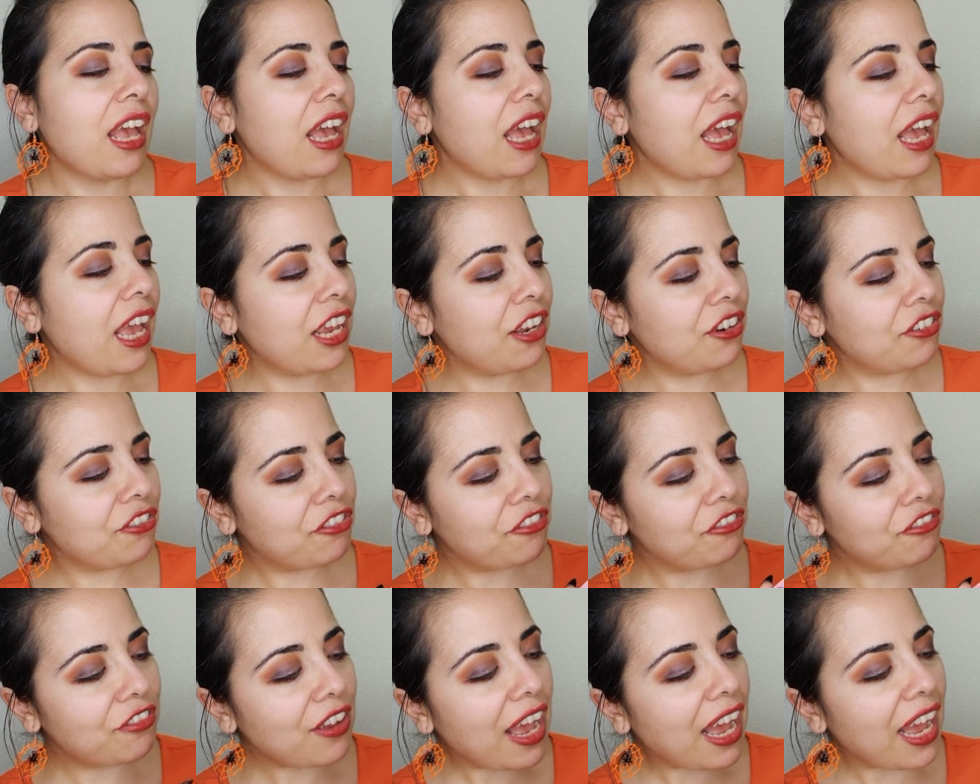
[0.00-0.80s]
In
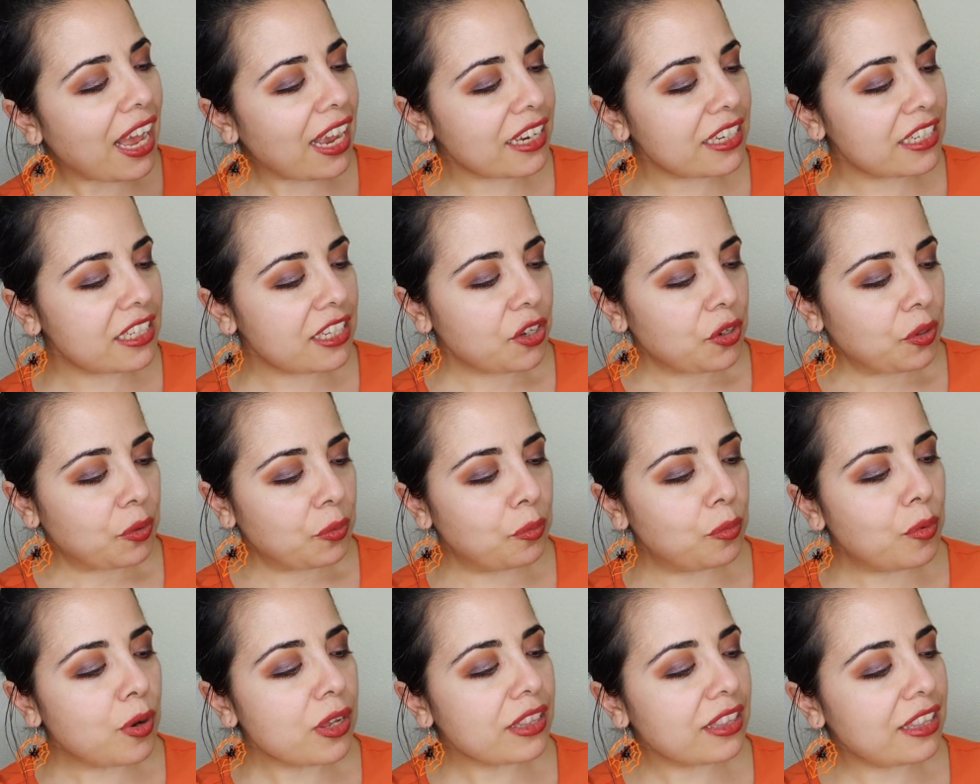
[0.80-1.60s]
fact,
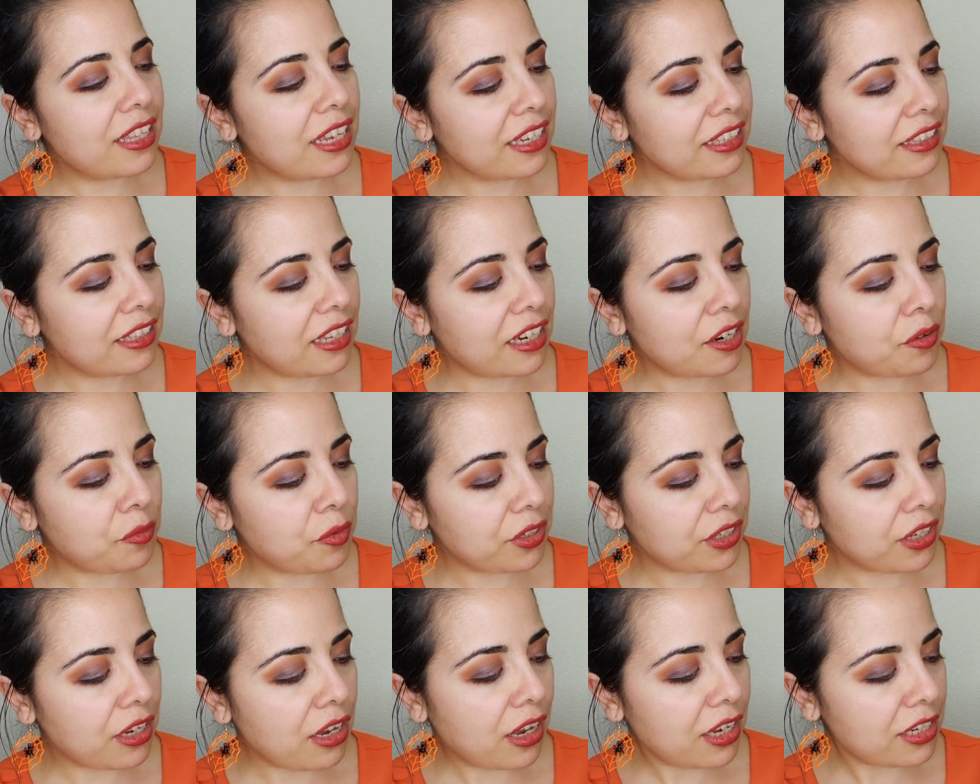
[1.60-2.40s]
one thing that I
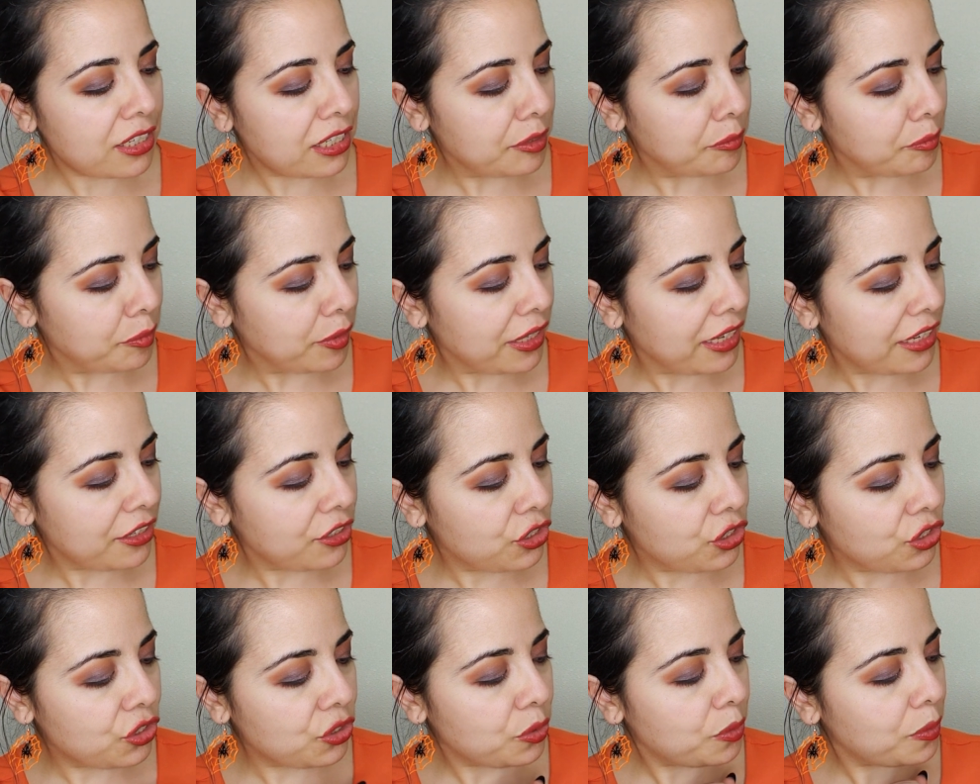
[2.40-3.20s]
would contemplate
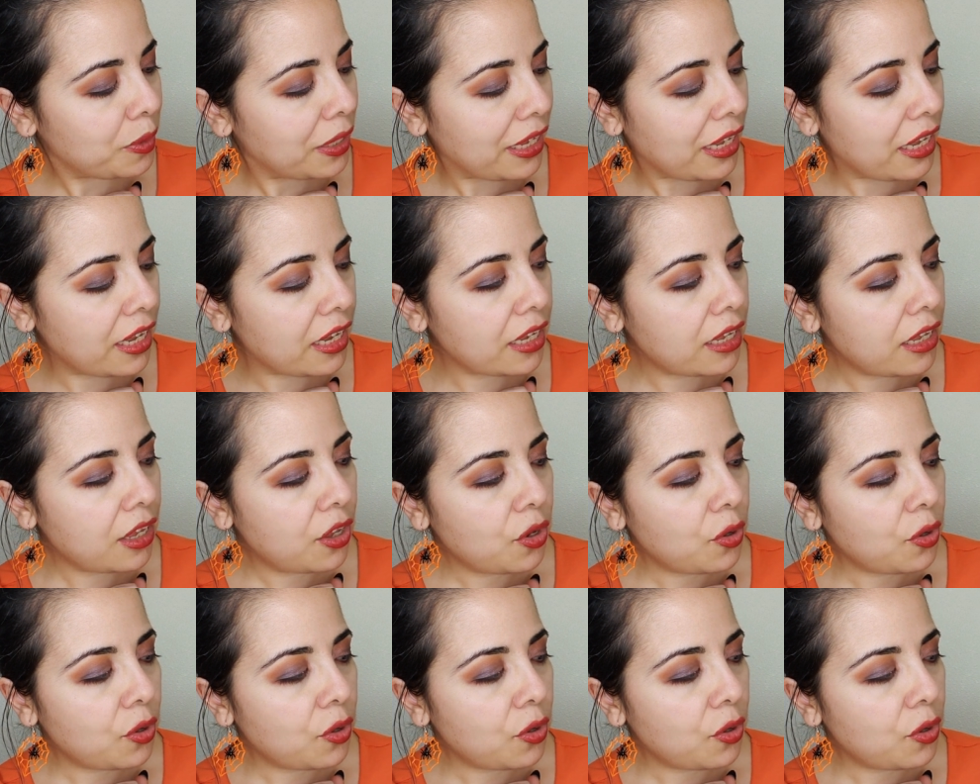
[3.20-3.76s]
doing